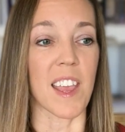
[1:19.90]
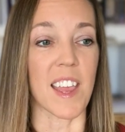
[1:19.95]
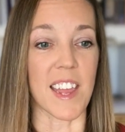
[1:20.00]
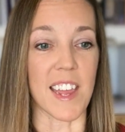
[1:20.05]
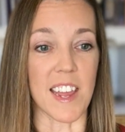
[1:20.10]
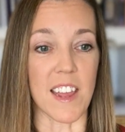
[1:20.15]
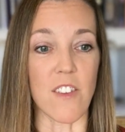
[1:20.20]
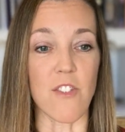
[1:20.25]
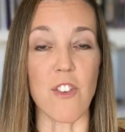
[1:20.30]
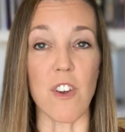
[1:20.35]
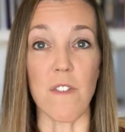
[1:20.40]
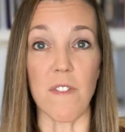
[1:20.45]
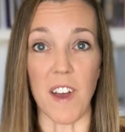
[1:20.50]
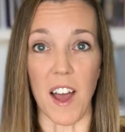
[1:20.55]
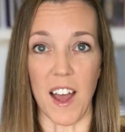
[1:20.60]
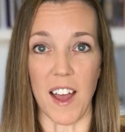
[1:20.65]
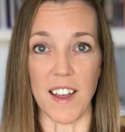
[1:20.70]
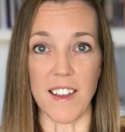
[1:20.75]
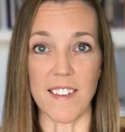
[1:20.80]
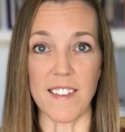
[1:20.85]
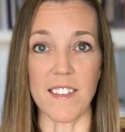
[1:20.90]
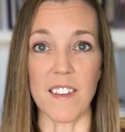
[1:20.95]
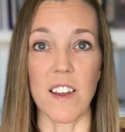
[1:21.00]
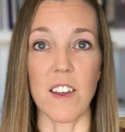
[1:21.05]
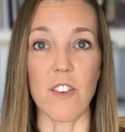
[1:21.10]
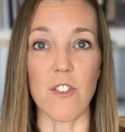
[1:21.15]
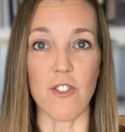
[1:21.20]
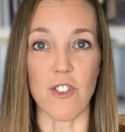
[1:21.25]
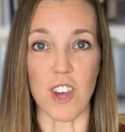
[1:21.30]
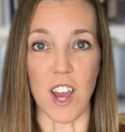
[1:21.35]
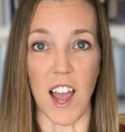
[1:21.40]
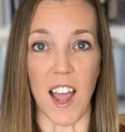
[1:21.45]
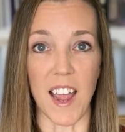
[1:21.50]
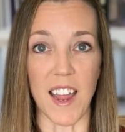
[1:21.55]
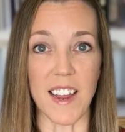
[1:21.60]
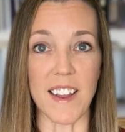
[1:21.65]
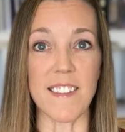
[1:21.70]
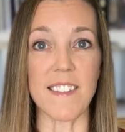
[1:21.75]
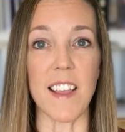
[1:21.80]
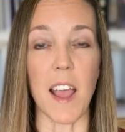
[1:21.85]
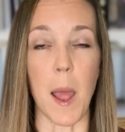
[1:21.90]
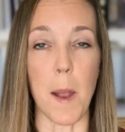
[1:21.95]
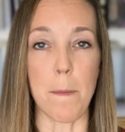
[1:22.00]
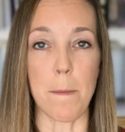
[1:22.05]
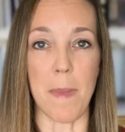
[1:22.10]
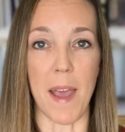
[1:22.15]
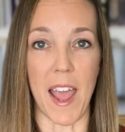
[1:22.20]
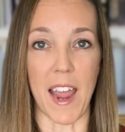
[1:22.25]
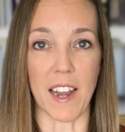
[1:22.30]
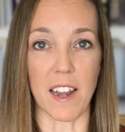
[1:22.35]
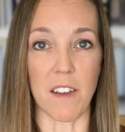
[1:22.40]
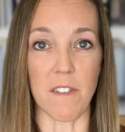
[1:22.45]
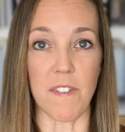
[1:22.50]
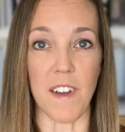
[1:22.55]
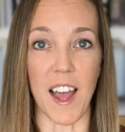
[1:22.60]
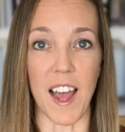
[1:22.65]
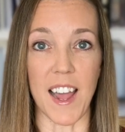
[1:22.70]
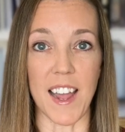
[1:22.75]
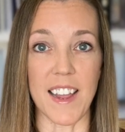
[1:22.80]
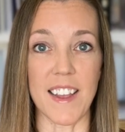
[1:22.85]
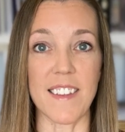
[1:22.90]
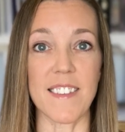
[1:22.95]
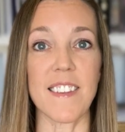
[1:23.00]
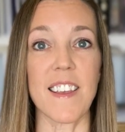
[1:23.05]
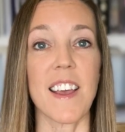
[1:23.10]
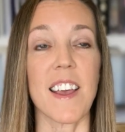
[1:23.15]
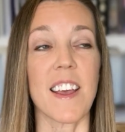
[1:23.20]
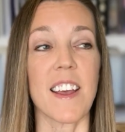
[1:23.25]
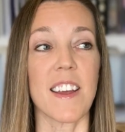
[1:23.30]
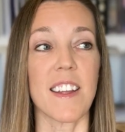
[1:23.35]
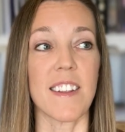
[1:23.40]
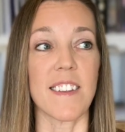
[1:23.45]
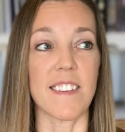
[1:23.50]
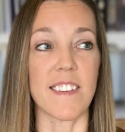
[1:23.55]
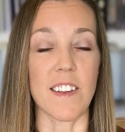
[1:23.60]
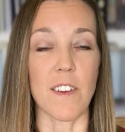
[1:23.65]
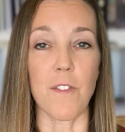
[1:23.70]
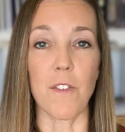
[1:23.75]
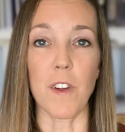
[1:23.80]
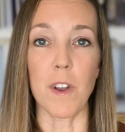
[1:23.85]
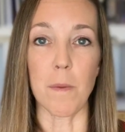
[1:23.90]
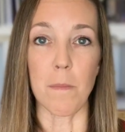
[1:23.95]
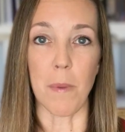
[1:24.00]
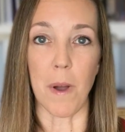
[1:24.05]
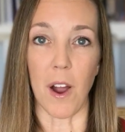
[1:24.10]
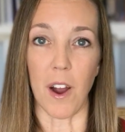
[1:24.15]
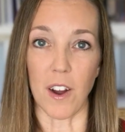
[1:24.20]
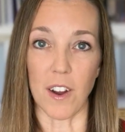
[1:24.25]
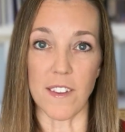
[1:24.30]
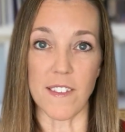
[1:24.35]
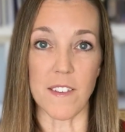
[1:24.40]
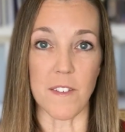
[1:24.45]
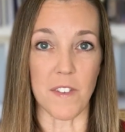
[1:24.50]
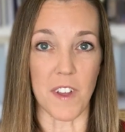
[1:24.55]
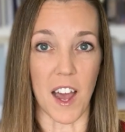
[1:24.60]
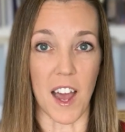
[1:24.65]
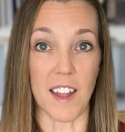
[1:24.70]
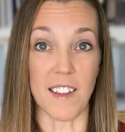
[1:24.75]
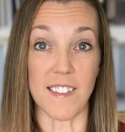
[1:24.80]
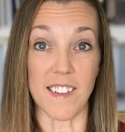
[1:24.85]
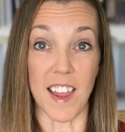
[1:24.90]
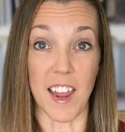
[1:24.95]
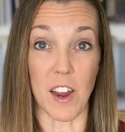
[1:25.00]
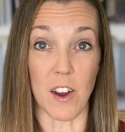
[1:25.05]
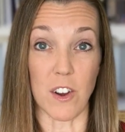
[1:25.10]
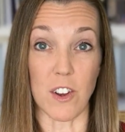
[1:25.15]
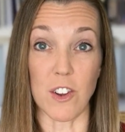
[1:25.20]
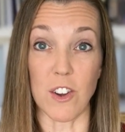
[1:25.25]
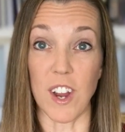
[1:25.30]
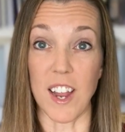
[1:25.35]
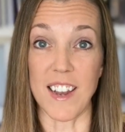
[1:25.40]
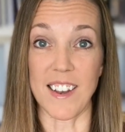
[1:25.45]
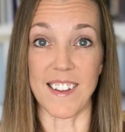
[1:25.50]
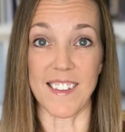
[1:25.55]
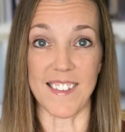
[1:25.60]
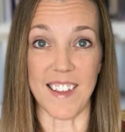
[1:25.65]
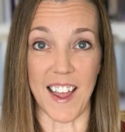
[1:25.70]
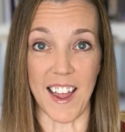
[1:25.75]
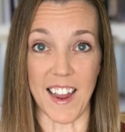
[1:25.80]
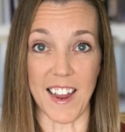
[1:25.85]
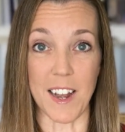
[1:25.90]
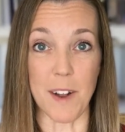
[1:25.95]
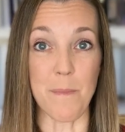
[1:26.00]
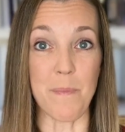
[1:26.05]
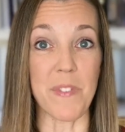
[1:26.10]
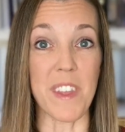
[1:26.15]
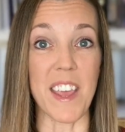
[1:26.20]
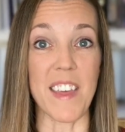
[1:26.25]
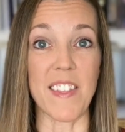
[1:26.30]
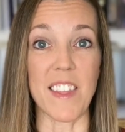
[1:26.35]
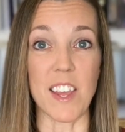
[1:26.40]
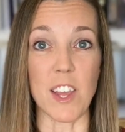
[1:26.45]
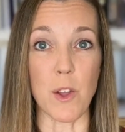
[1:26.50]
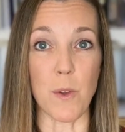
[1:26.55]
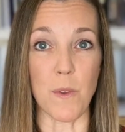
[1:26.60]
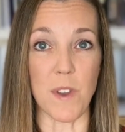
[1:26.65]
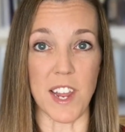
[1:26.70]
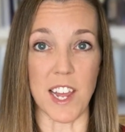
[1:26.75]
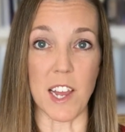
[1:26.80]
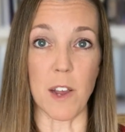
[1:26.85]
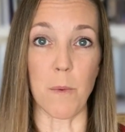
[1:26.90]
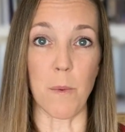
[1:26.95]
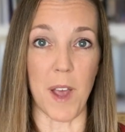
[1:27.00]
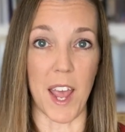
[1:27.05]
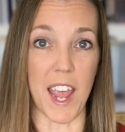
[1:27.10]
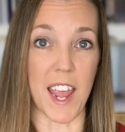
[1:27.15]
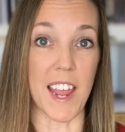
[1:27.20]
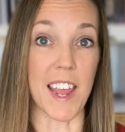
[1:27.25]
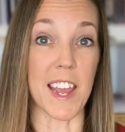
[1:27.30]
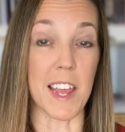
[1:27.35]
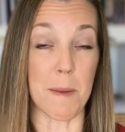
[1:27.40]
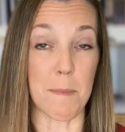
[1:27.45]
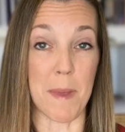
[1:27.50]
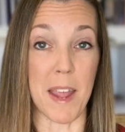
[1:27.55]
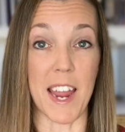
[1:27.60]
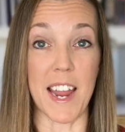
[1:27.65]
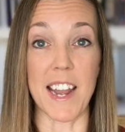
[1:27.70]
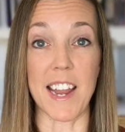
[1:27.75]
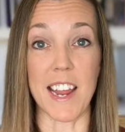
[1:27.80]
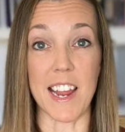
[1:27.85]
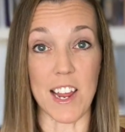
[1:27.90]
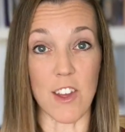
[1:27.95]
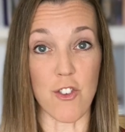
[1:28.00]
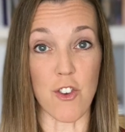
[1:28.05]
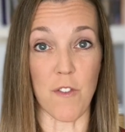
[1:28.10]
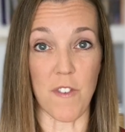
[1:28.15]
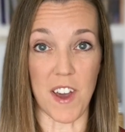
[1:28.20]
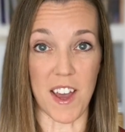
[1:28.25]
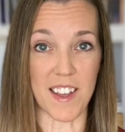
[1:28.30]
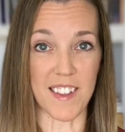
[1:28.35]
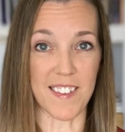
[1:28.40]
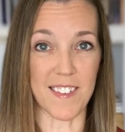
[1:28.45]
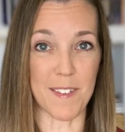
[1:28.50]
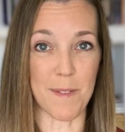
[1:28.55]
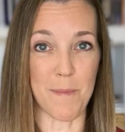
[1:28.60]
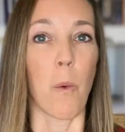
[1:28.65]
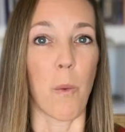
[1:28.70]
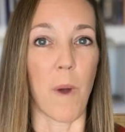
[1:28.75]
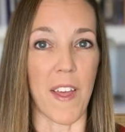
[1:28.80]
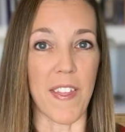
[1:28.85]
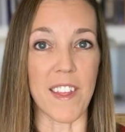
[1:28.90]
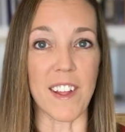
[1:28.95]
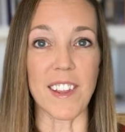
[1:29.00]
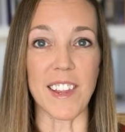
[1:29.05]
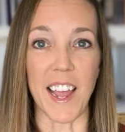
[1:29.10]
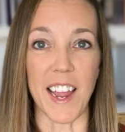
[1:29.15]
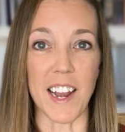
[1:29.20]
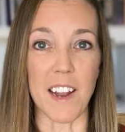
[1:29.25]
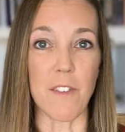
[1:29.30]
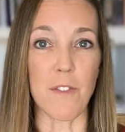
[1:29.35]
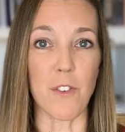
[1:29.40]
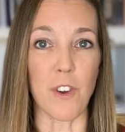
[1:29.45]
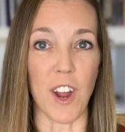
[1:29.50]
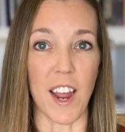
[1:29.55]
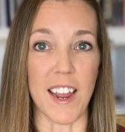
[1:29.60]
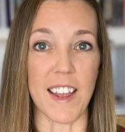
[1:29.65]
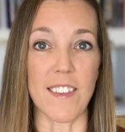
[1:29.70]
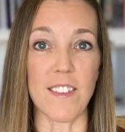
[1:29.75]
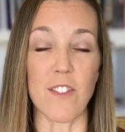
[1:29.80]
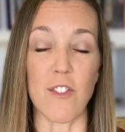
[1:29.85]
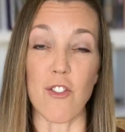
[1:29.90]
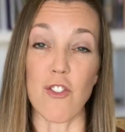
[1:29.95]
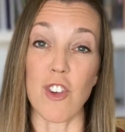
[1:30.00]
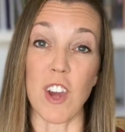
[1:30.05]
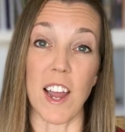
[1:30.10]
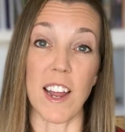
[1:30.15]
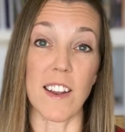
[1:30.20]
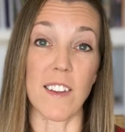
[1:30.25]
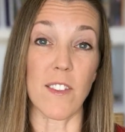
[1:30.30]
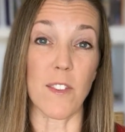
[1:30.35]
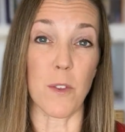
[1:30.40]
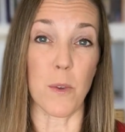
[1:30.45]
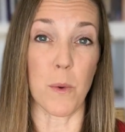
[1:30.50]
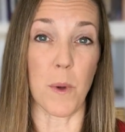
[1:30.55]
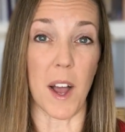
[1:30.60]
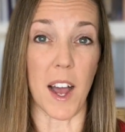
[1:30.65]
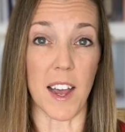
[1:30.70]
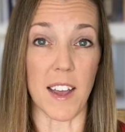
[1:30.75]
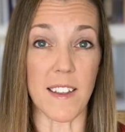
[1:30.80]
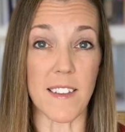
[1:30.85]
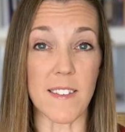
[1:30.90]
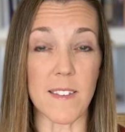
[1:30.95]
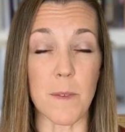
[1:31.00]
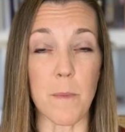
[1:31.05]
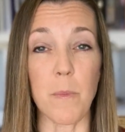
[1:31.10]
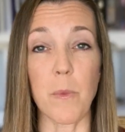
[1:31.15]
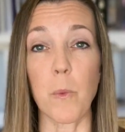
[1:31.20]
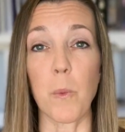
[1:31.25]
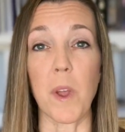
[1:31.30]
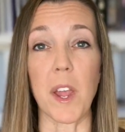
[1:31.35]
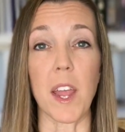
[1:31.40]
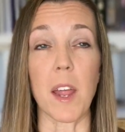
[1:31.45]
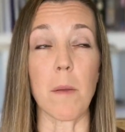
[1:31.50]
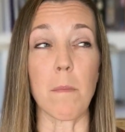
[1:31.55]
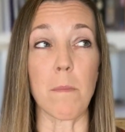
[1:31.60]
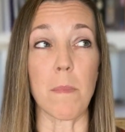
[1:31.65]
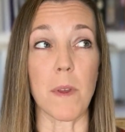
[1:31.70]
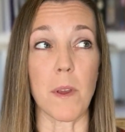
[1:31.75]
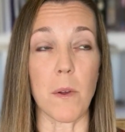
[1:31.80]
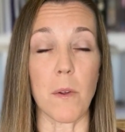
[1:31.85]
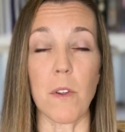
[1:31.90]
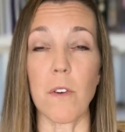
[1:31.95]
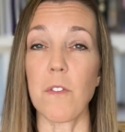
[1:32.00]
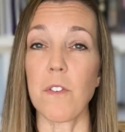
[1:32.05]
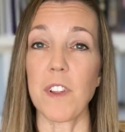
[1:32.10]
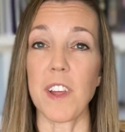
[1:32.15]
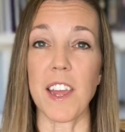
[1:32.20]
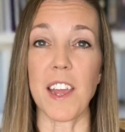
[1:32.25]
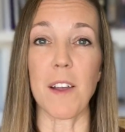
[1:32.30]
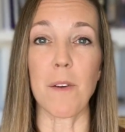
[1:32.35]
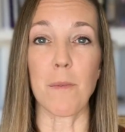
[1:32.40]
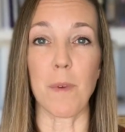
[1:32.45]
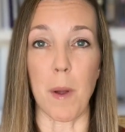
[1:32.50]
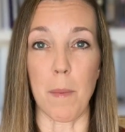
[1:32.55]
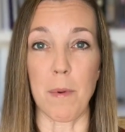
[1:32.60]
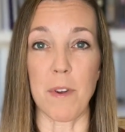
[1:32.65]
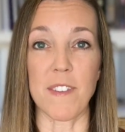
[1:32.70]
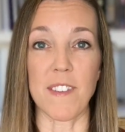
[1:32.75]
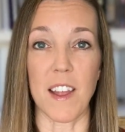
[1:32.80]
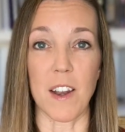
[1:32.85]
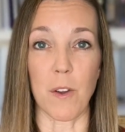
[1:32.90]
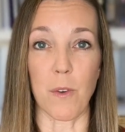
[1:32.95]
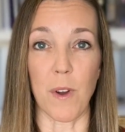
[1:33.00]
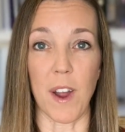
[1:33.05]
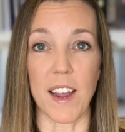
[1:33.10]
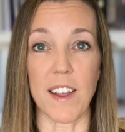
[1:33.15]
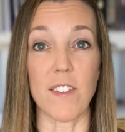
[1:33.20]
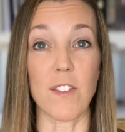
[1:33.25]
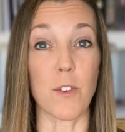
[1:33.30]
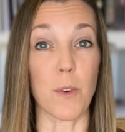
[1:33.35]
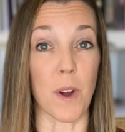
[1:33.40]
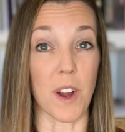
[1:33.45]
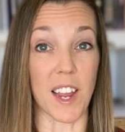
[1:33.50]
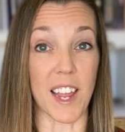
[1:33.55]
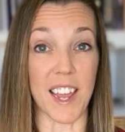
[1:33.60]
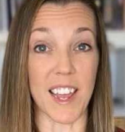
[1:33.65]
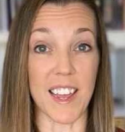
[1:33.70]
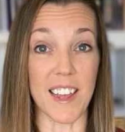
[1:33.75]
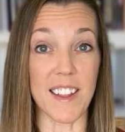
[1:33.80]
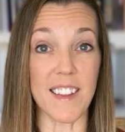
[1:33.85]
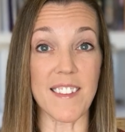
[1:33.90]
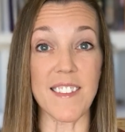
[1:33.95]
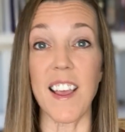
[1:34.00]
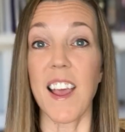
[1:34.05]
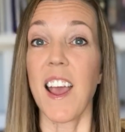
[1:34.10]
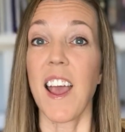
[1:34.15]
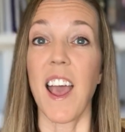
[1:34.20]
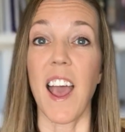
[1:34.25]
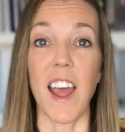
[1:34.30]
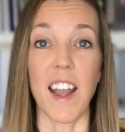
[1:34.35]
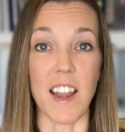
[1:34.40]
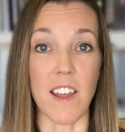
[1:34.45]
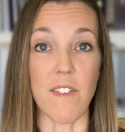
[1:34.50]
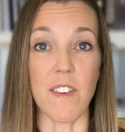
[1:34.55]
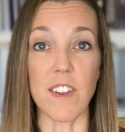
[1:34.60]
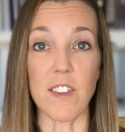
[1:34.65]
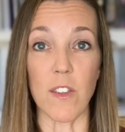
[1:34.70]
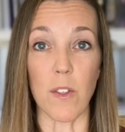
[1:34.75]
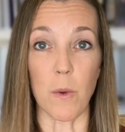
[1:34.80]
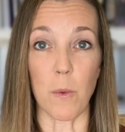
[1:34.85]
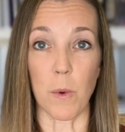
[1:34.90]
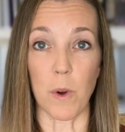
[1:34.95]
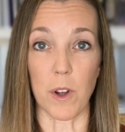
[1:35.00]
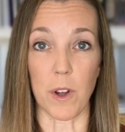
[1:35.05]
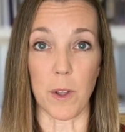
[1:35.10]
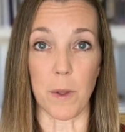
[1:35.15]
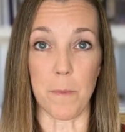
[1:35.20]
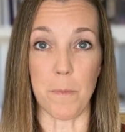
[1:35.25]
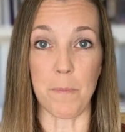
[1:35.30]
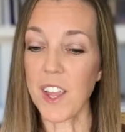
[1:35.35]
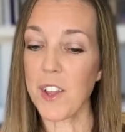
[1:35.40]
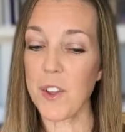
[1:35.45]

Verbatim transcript: each of us shines and magnifies different parts of God's character and design in the unique way He made each of us. When the light of Christ shines through us, we can beautifully represent Christ to our kids and even to the world.